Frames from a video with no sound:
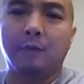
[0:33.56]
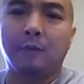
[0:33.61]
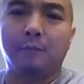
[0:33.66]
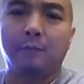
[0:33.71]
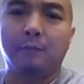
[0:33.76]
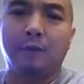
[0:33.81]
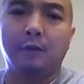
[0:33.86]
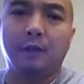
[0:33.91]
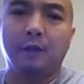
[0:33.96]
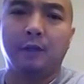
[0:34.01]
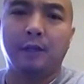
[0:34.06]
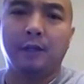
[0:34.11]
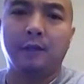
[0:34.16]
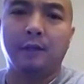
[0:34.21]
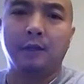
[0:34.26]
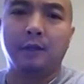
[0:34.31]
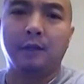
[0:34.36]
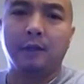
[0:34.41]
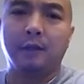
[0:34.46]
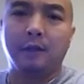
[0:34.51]
I'm going to put
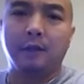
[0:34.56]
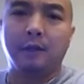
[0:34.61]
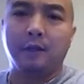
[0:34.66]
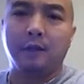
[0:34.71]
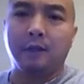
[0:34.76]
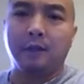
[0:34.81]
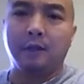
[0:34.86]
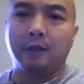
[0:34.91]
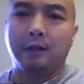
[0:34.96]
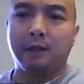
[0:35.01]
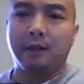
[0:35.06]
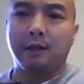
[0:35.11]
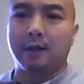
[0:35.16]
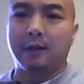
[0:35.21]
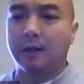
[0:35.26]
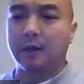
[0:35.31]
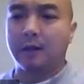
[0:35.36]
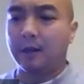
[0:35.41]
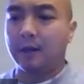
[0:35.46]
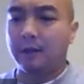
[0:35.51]
in
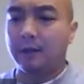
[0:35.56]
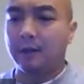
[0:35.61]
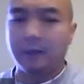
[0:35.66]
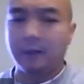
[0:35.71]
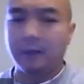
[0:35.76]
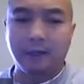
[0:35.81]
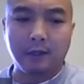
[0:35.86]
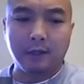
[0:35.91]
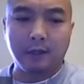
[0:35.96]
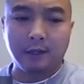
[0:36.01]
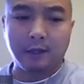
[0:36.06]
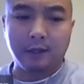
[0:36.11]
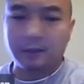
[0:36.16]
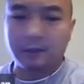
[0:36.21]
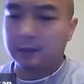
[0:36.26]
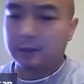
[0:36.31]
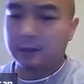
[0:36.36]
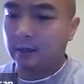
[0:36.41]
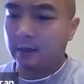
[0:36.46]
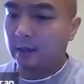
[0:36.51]
then
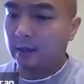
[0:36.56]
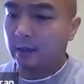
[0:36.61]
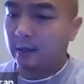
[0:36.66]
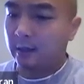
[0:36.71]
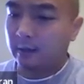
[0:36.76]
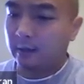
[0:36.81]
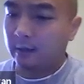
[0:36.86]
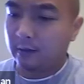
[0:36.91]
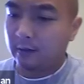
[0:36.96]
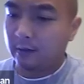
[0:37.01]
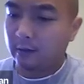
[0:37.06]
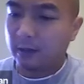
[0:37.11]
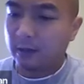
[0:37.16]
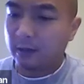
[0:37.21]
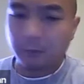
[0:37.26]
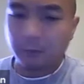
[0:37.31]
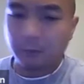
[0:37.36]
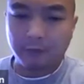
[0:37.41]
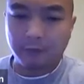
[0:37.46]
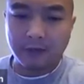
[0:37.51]
is a
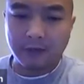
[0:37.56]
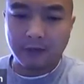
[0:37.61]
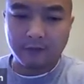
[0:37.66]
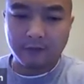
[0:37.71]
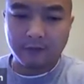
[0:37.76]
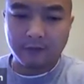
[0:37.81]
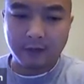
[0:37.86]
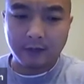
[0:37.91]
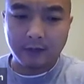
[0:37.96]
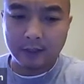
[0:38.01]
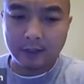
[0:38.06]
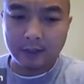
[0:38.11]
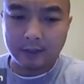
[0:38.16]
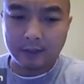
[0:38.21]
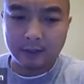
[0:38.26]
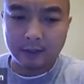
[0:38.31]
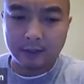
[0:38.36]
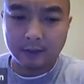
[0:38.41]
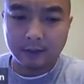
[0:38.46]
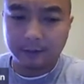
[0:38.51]
couple of
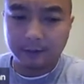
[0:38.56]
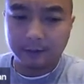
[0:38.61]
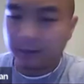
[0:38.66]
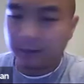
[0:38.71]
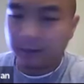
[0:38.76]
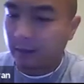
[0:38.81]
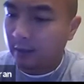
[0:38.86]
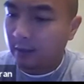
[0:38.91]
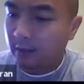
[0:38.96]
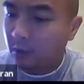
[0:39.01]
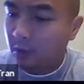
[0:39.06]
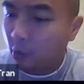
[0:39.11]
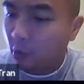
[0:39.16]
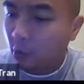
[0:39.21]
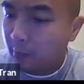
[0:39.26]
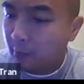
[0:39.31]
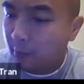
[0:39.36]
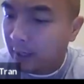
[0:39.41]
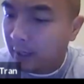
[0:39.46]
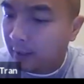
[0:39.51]
definitions.
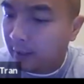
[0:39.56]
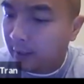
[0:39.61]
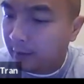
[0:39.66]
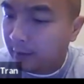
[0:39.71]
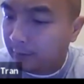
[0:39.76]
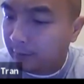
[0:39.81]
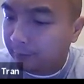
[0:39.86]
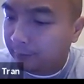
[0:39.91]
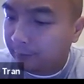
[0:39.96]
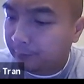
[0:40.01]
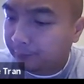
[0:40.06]
Domain.